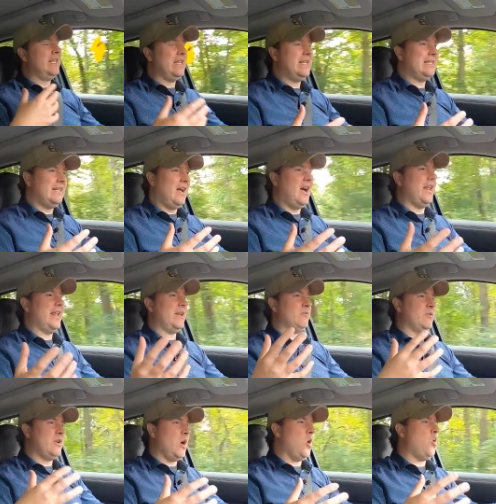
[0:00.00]
Nissan
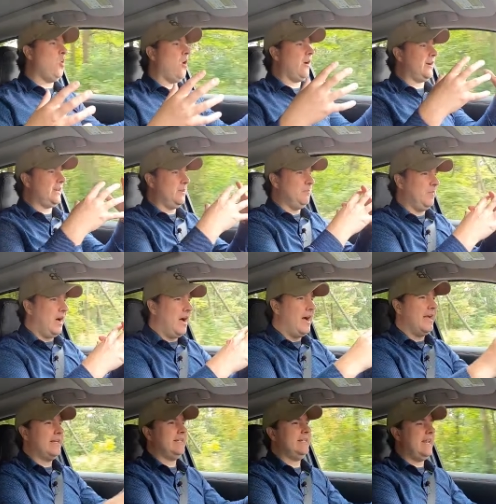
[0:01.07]
and Renault are
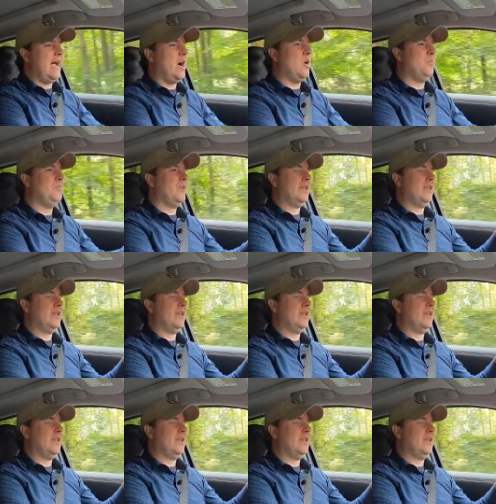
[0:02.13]
combined now.